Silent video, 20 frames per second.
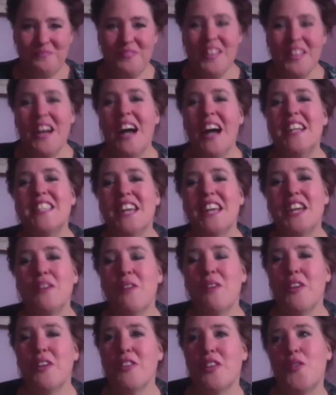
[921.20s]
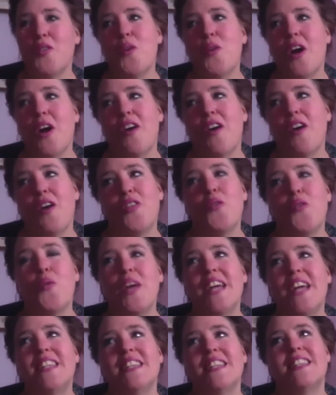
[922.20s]
I tell you what, the
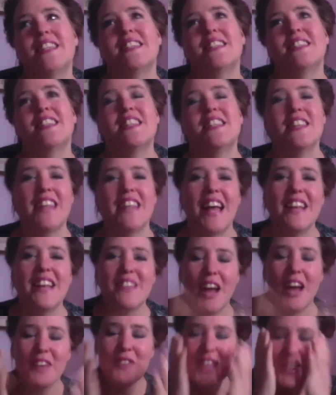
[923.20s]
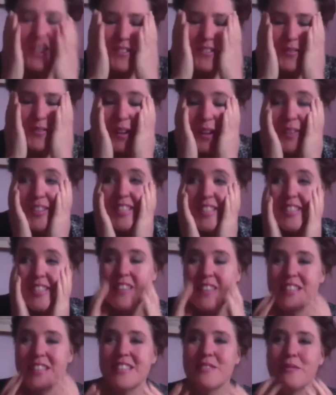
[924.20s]
weirdest, this is the last, I think
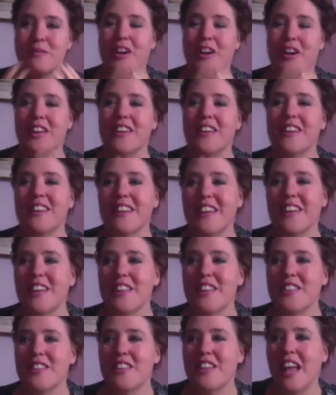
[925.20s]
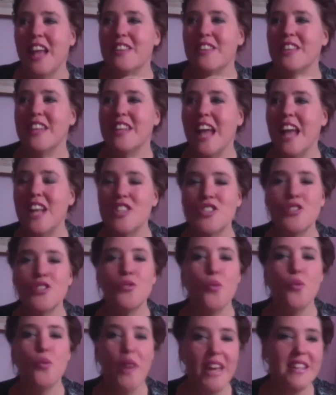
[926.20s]
the last and
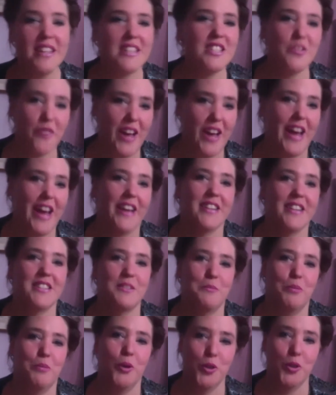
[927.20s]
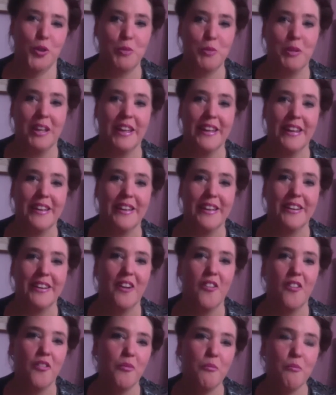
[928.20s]
weirdest fact, possibly
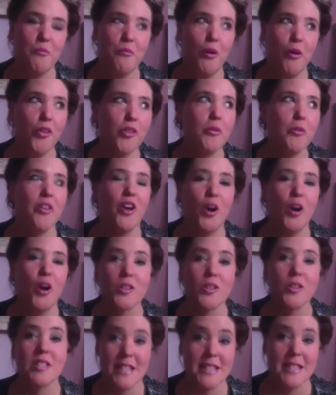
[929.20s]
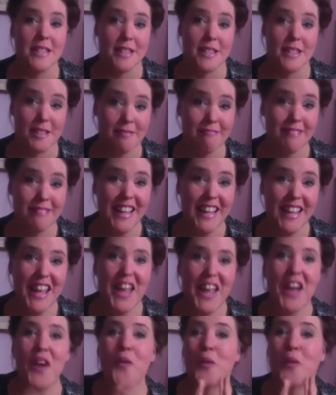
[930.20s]
the whole season,
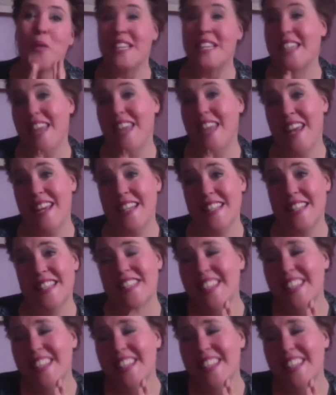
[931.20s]
which is